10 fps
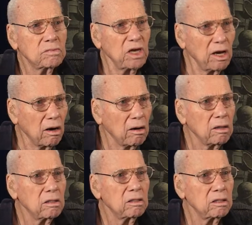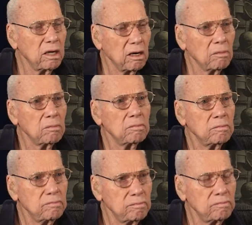Yeah, yeah.
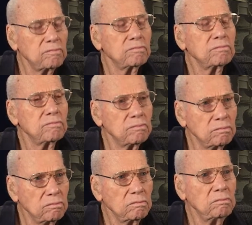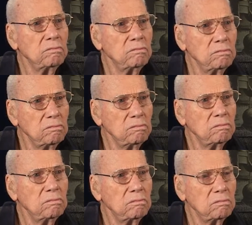But the people didn't know that's
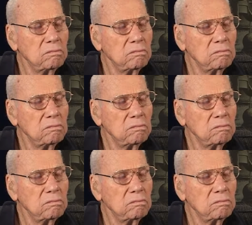what they were